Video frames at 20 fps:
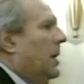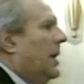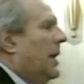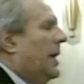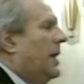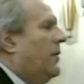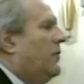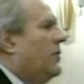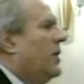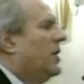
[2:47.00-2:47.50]

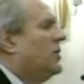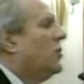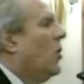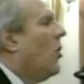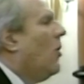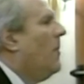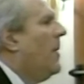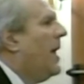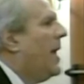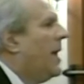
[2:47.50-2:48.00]
And he says,
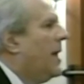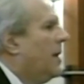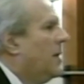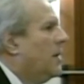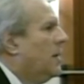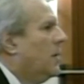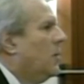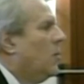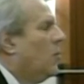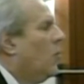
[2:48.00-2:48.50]
"Old man,
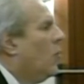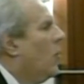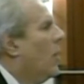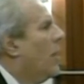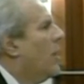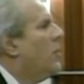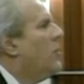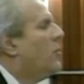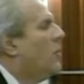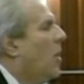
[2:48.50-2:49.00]

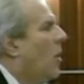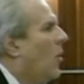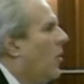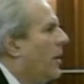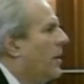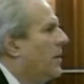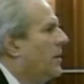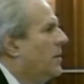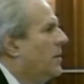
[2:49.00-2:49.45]
where are you going?